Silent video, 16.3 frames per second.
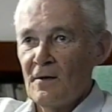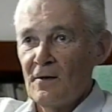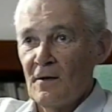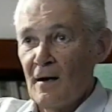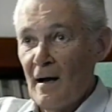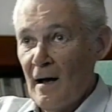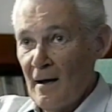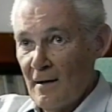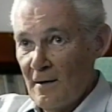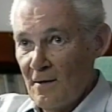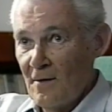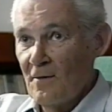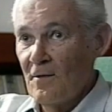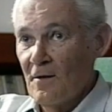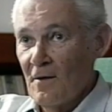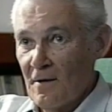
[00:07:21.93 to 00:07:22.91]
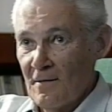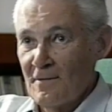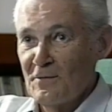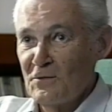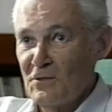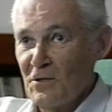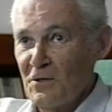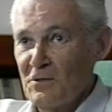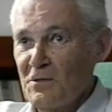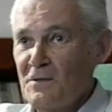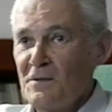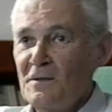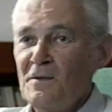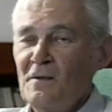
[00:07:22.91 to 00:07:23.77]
and you're hanging in there just,